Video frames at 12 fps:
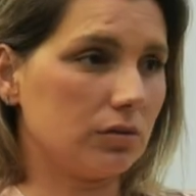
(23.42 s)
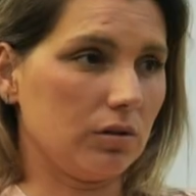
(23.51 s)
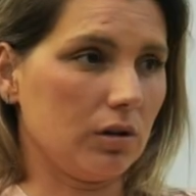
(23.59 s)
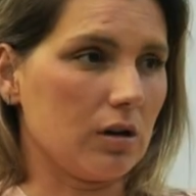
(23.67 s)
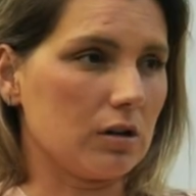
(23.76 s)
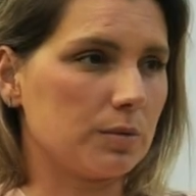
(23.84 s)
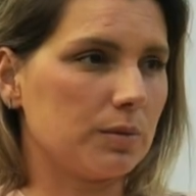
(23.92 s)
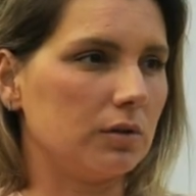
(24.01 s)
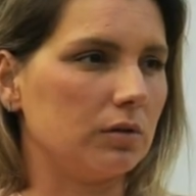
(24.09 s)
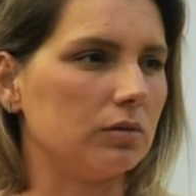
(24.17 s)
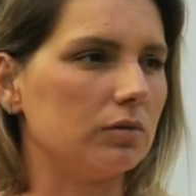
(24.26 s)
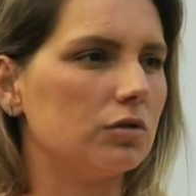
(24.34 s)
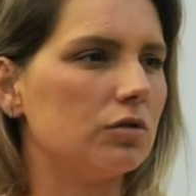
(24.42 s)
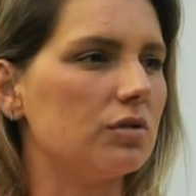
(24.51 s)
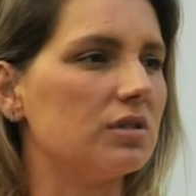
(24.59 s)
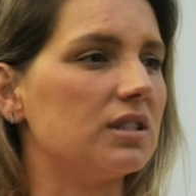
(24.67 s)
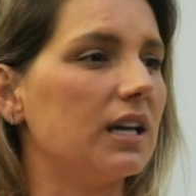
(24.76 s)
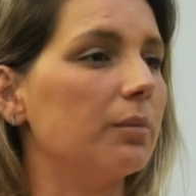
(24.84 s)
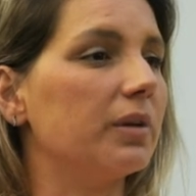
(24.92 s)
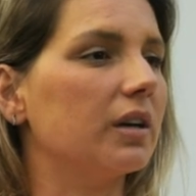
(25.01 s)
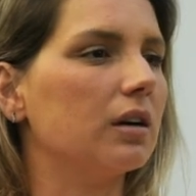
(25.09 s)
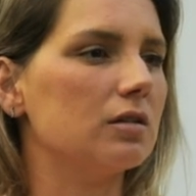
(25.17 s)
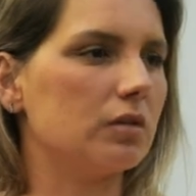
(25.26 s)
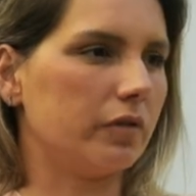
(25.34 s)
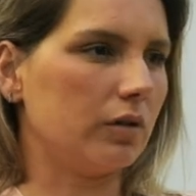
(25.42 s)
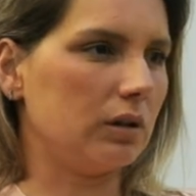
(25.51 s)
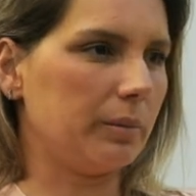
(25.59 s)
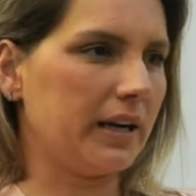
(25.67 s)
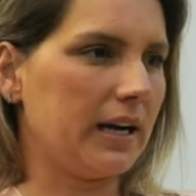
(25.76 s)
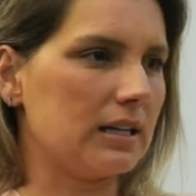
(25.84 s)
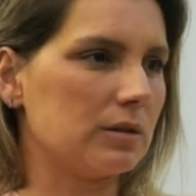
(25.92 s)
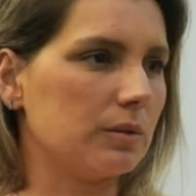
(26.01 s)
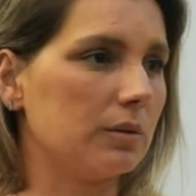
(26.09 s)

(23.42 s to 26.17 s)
to the hospital to stay because of only my asthma,